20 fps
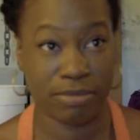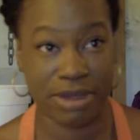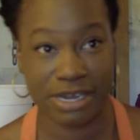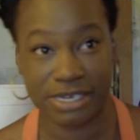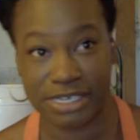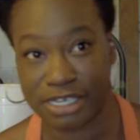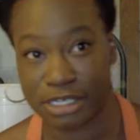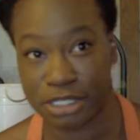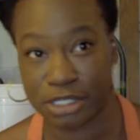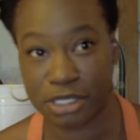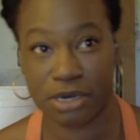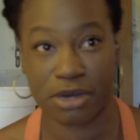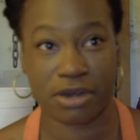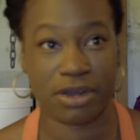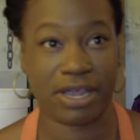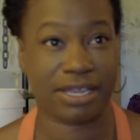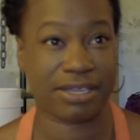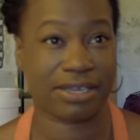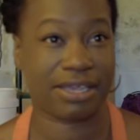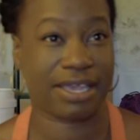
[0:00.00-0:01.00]
my teacher
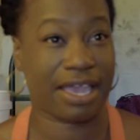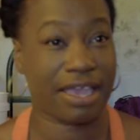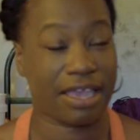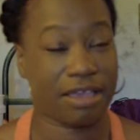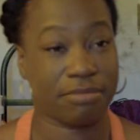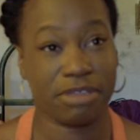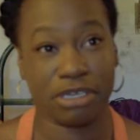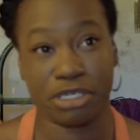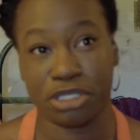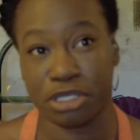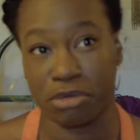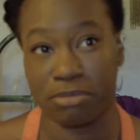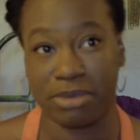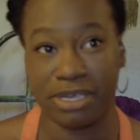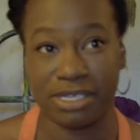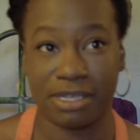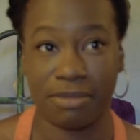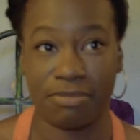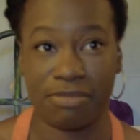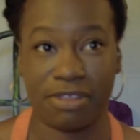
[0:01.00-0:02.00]
and get him to show
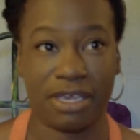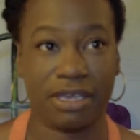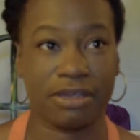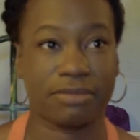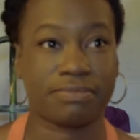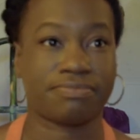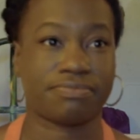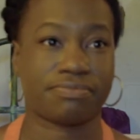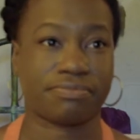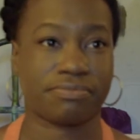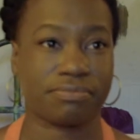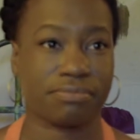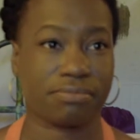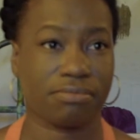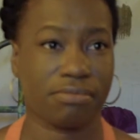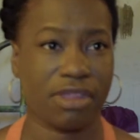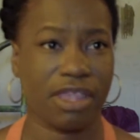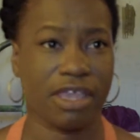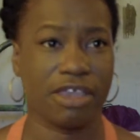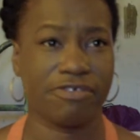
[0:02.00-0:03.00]
me something.
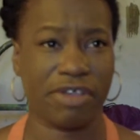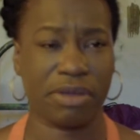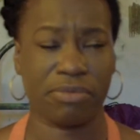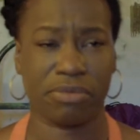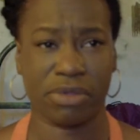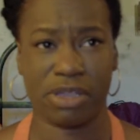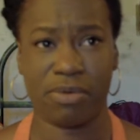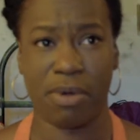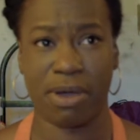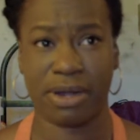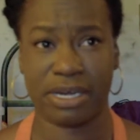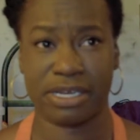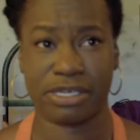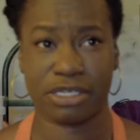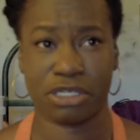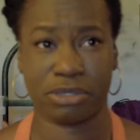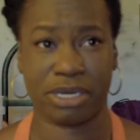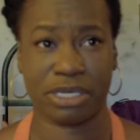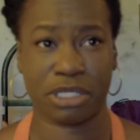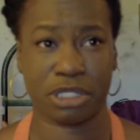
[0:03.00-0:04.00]
If I really wanted
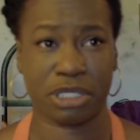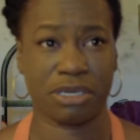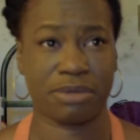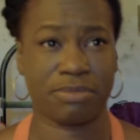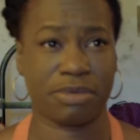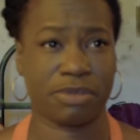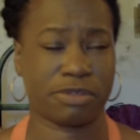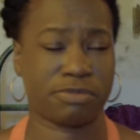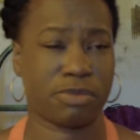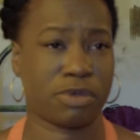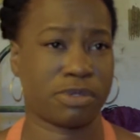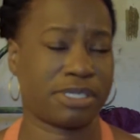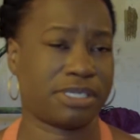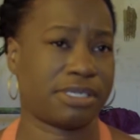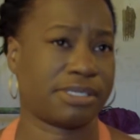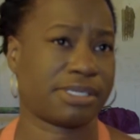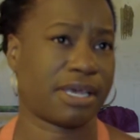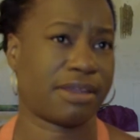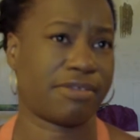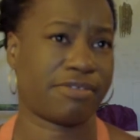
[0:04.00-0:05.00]
instruction, it was mostly
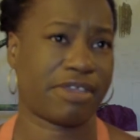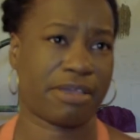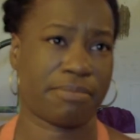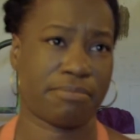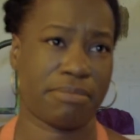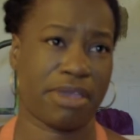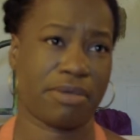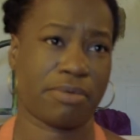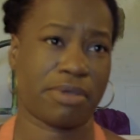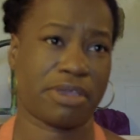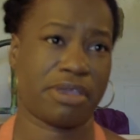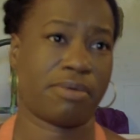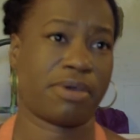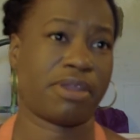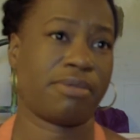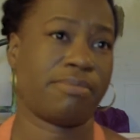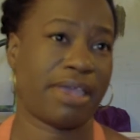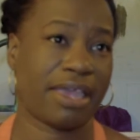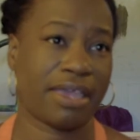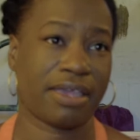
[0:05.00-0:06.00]
just kind of like make what you
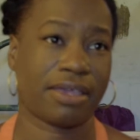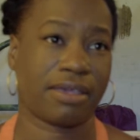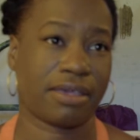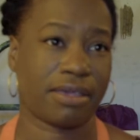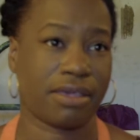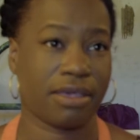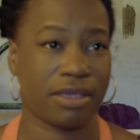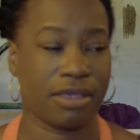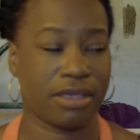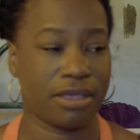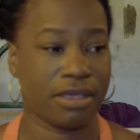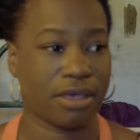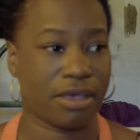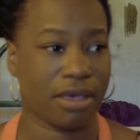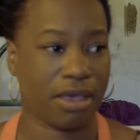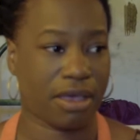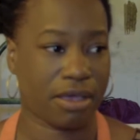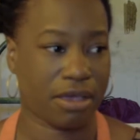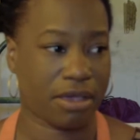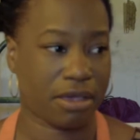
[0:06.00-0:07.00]
want to make.
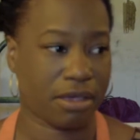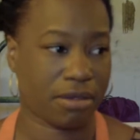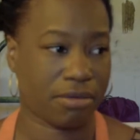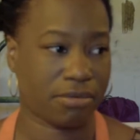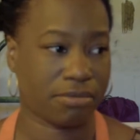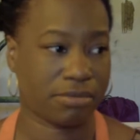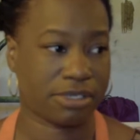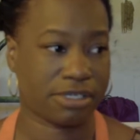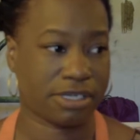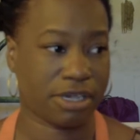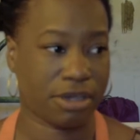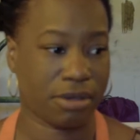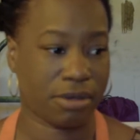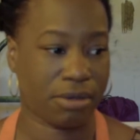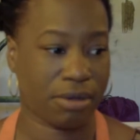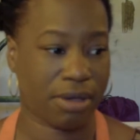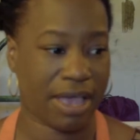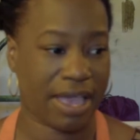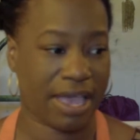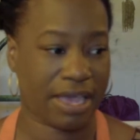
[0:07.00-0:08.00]

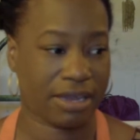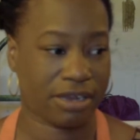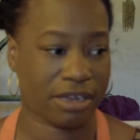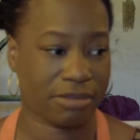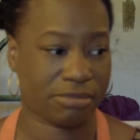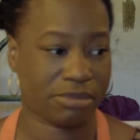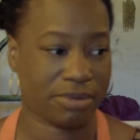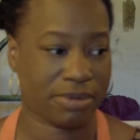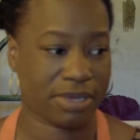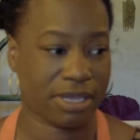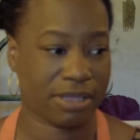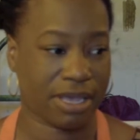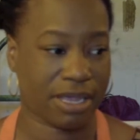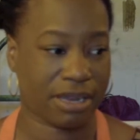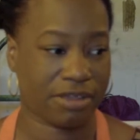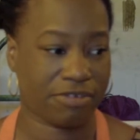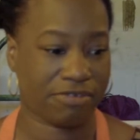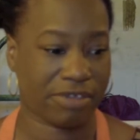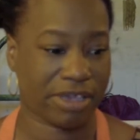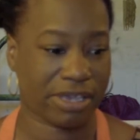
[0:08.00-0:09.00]
So I ended up doing a
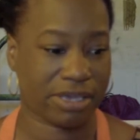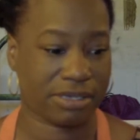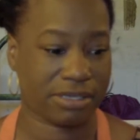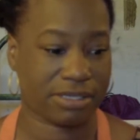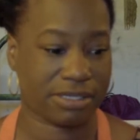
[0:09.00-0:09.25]
lot of like